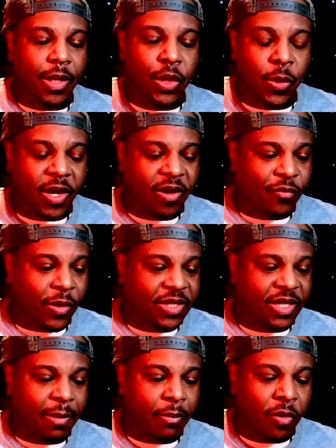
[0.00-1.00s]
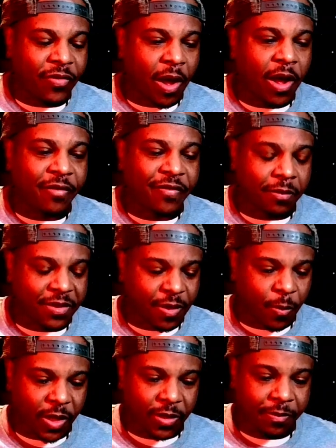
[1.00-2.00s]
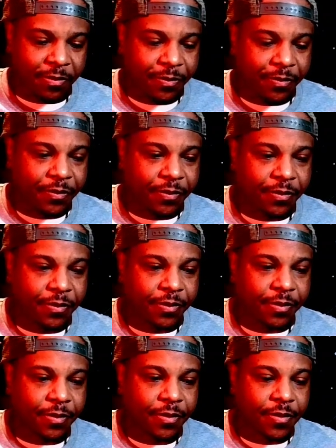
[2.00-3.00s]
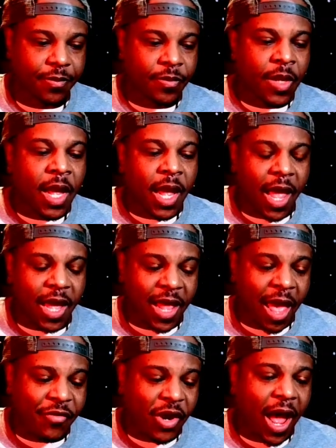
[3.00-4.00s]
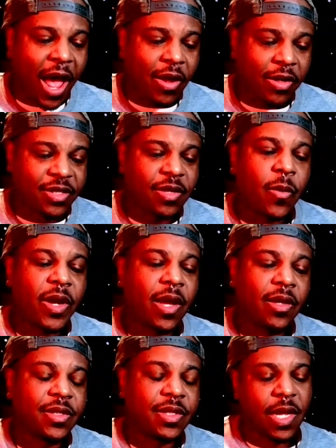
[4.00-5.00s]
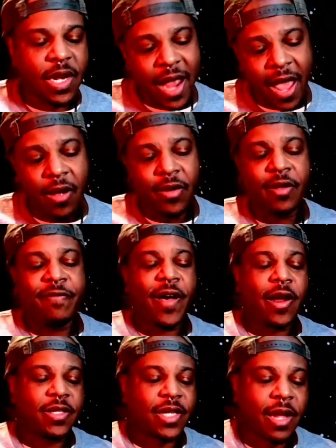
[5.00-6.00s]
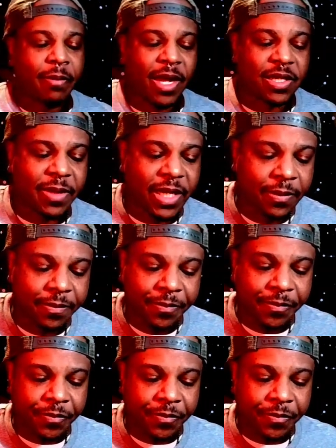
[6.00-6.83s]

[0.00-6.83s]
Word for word: You could have recently moved on from someone and have your eye on someone else now, a fire sign possibly.